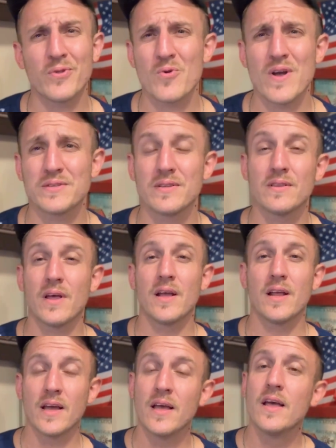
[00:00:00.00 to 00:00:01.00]
fluorescent
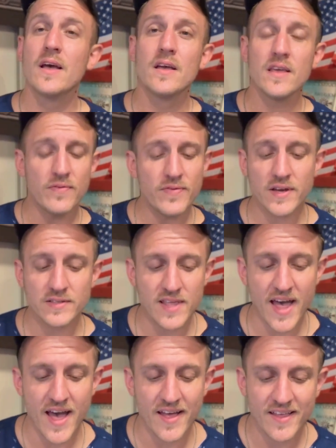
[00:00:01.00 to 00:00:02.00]
lighting, you fix
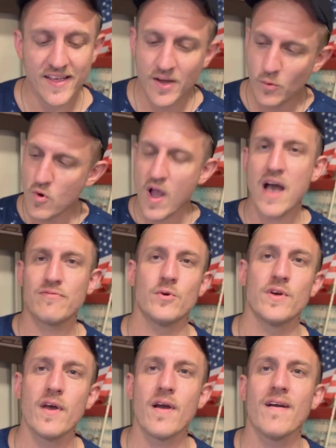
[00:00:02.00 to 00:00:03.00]
that, we're
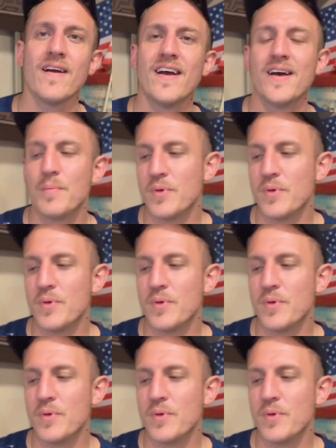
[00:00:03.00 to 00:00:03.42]
halfway there.